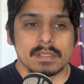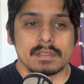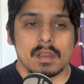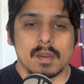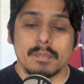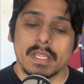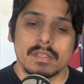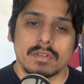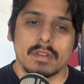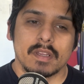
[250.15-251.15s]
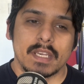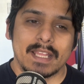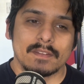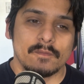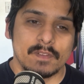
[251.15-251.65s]
us on Patreon
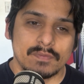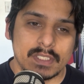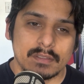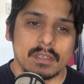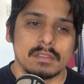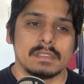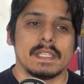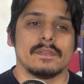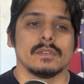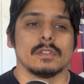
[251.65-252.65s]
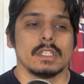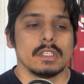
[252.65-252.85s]
at the $15 level,